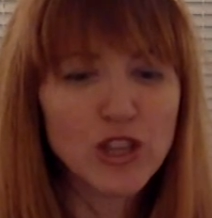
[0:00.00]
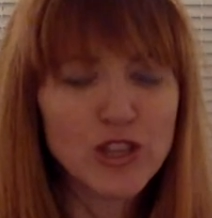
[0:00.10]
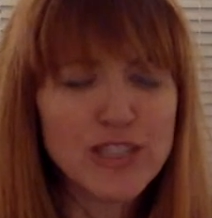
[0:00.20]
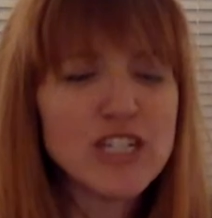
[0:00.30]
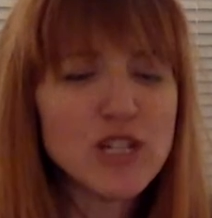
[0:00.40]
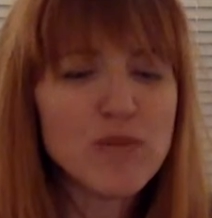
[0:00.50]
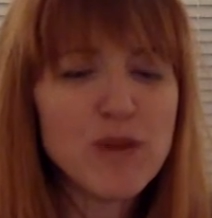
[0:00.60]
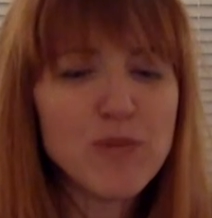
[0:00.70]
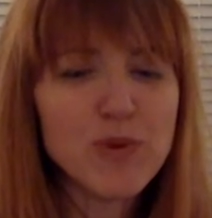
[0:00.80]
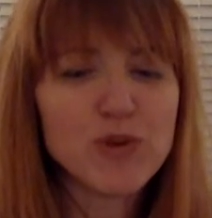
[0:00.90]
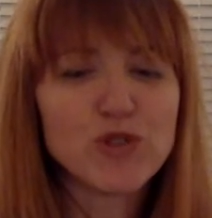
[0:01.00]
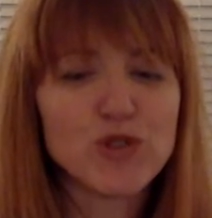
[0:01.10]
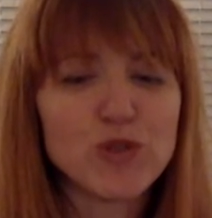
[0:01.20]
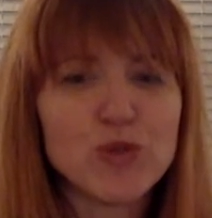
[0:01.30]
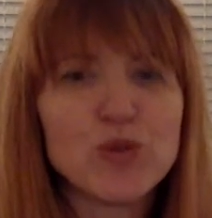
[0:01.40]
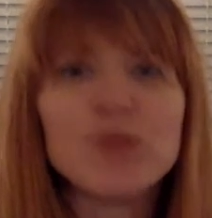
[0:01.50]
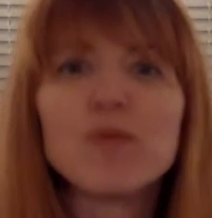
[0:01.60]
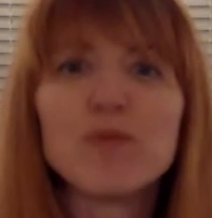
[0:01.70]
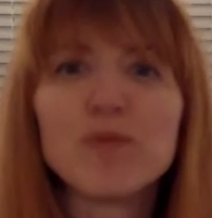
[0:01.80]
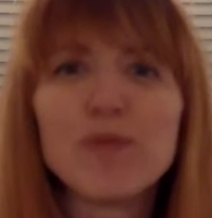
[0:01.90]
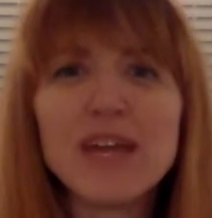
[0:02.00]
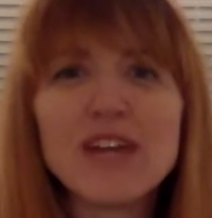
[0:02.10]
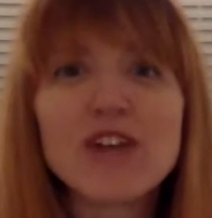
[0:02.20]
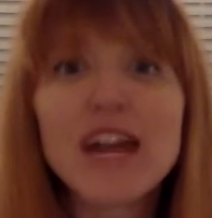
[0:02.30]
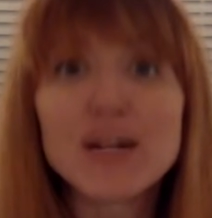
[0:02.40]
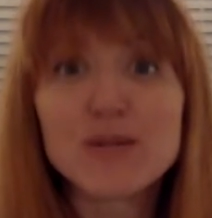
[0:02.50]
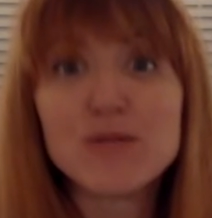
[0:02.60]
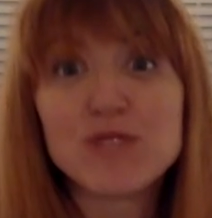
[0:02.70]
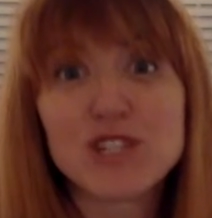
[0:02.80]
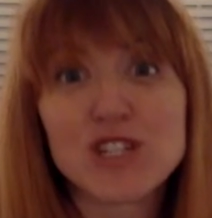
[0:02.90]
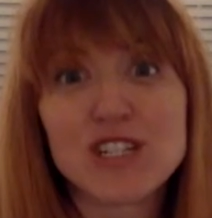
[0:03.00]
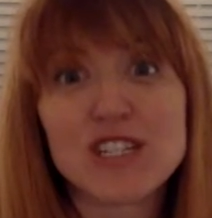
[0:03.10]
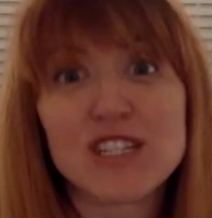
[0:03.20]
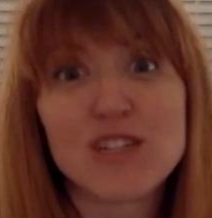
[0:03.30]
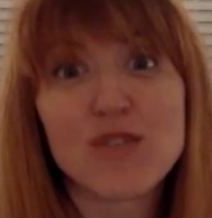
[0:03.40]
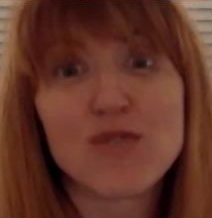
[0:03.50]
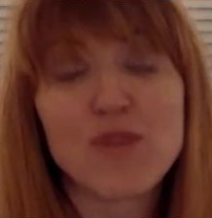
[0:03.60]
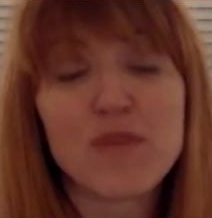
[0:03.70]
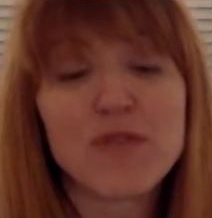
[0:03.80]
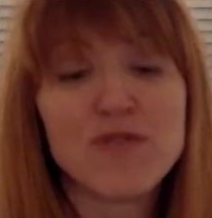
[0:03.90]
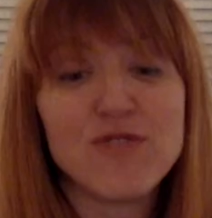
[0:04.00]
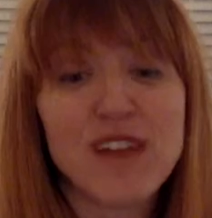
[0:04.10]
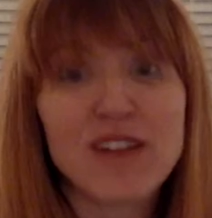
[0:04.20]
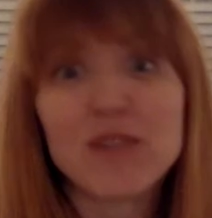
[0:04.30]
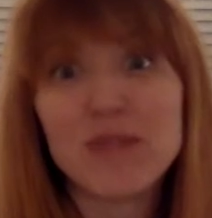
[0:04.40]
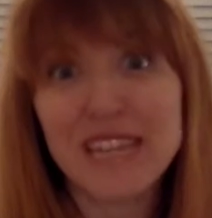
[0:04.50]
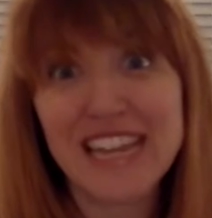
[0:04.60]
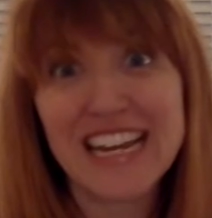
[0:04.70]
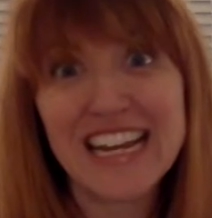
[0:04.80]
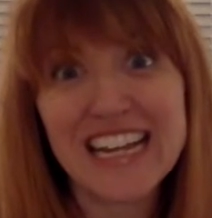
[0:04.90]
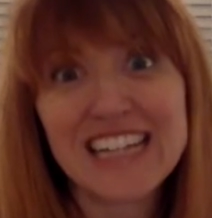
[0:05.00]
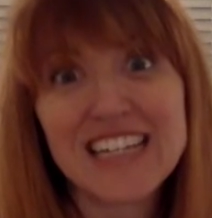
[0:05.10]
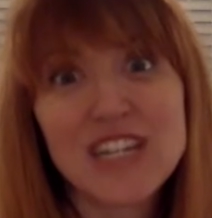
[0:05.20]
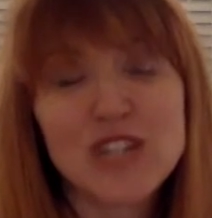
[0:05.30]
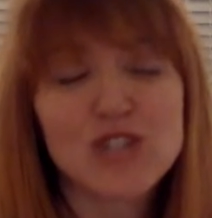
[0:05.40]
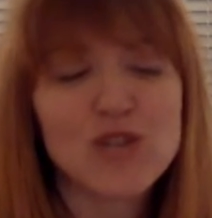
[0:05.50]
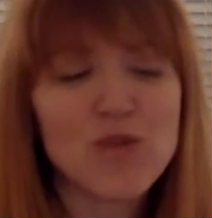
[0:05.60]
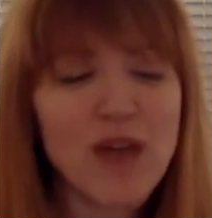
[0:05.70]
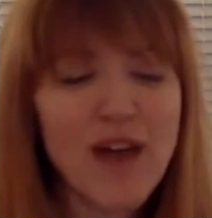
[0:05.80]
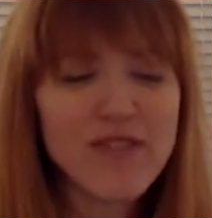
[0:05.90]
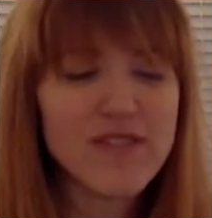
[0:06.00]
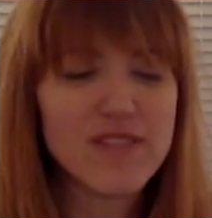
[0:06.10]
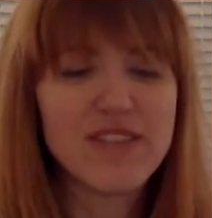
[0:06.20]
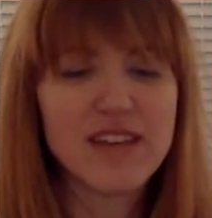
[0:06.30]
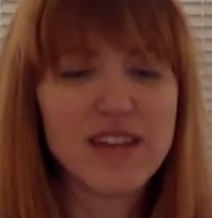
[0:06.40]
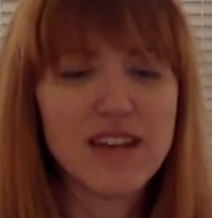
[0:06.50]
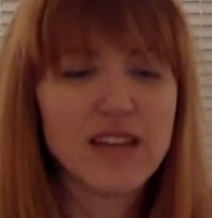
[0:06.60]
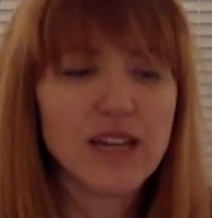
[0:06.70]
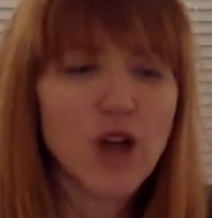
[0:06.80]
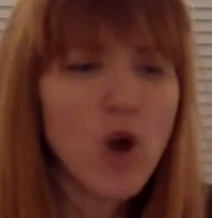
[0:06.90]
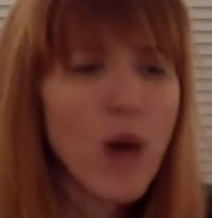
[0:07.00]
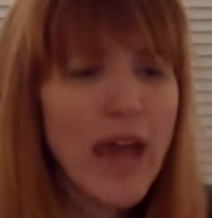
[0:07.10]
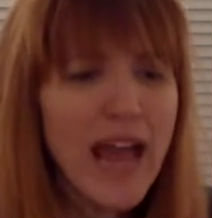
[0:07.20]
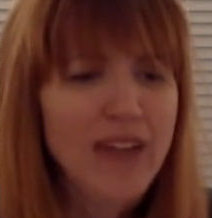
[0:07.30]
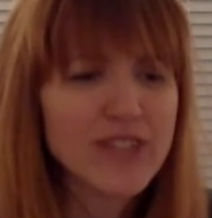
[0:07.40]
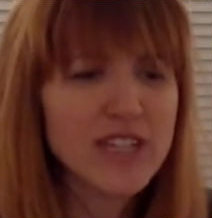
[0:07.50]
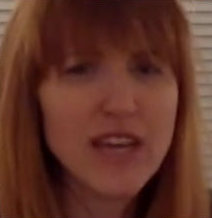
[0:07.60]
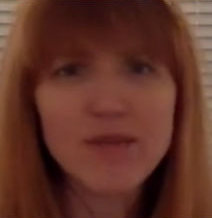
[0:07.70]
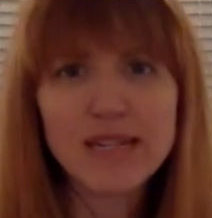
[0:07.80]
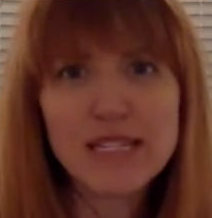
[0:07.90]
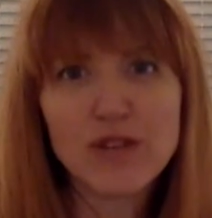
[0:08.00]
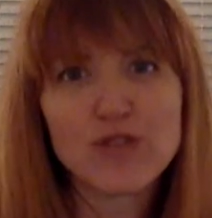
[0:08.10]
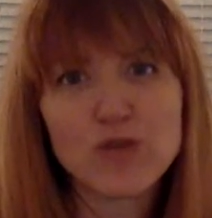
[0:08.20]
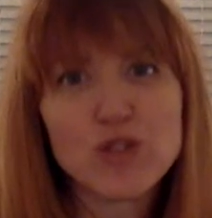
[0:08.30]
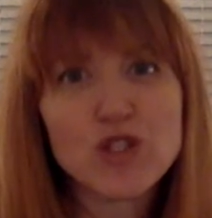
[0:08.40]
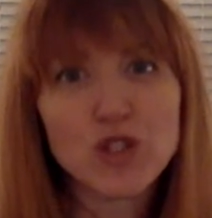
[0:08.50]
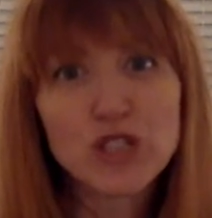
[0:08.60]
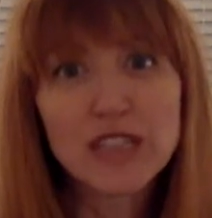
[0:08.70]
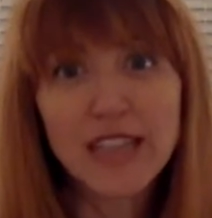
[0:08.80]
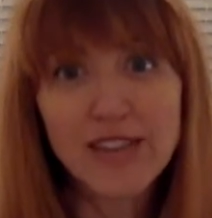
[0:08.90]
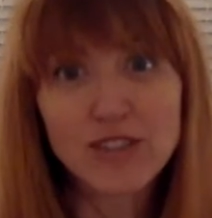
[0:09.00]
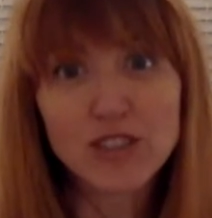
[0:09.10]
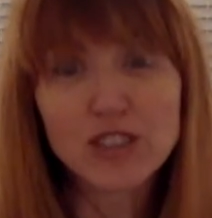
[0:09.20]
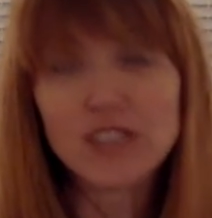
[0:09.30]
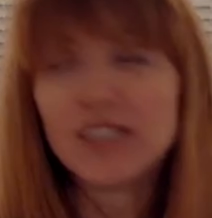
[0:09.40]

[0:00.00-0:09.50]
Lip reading: teaching people to interact with the musicians from the very beginning. So rather than thinking like, oh, I have to get myself to a certain level